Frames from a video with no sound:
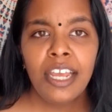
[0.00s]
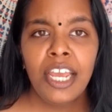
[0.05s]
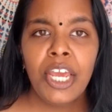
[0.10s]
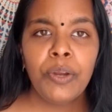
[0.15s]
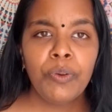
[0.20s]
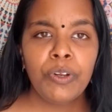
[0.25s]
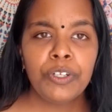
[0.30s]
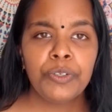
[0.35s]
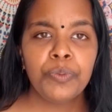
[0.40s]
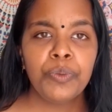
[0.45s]
in
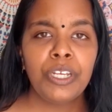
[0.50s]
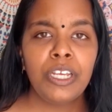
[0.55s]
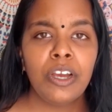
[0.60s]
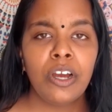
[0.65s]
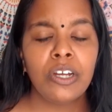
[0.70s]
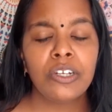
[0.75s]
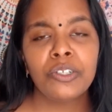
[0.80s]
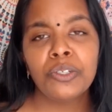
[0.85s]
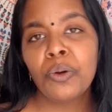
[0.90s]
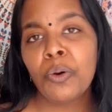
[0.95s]
which we
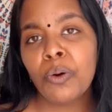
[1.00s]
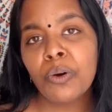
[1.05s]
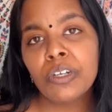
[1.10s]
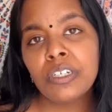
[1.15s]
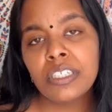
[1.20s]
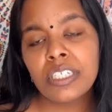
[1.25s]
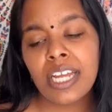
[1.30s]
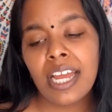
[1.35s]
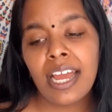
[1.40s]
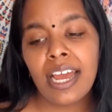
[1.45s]
are
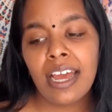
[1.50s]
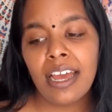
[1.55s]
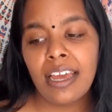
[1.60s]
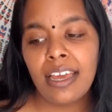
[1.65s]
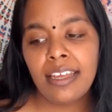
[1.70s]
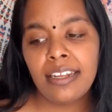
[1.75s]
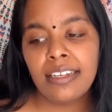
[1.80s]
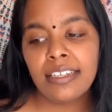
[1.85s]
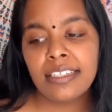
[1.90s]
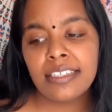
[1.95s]
taught
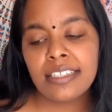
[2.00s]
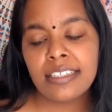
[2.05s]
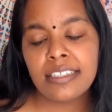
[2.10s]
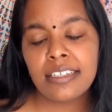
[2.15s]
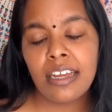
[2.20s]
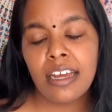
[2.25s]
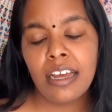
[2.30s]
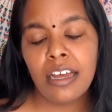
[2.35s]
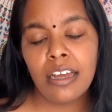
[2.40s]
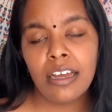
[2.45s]
and
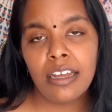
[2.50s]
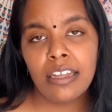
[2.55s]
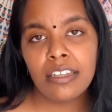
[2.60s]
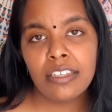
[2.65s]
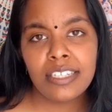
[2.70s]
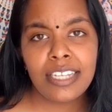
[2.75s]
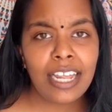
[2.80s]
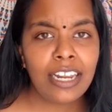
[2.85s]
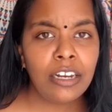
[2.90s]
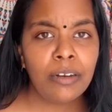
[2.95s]

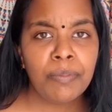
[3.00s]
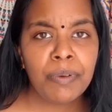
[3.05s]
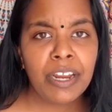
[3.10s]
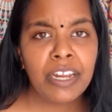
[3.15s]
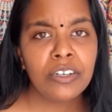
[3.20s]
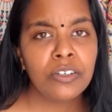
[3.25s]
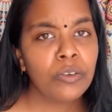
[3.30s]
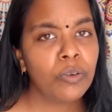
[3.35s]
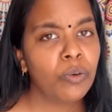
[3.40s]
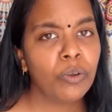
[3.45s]

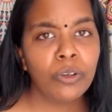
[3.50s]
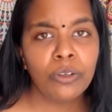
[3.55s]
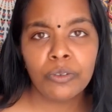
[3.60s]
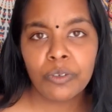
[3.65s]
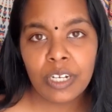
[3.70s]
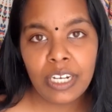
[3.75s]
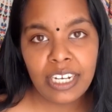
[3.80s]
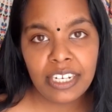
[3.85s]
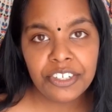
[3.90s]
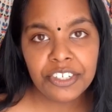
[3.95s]
celebrate all
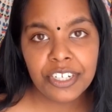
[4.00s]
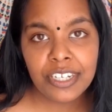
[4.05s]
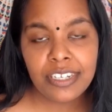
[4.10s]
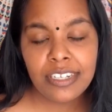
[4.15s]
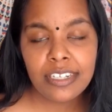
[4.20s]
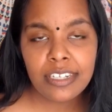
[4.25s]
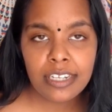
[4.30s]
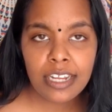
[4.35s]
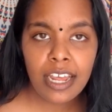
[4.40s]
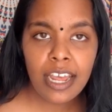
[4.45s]

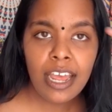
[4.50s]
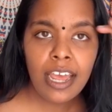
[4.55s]
religions.